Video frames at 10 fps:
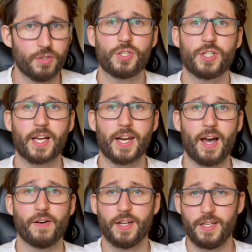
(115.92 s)
you should check it
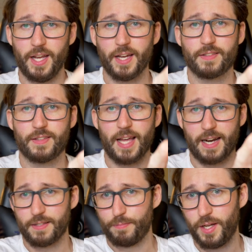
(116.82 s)
out, and yes,
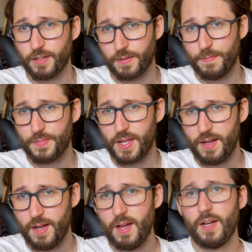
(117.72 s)
that is a plug.
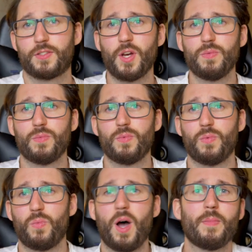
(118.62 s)
So,
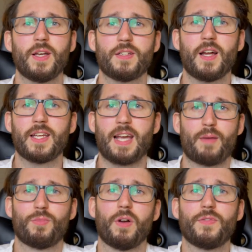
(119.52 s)
why am I starting
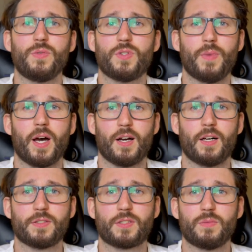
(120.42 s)
camera reviews, you might
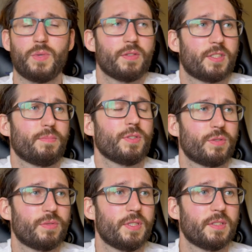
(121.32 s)
ask? Well, the simple
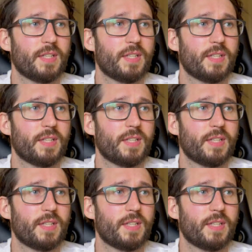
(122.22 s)
truth is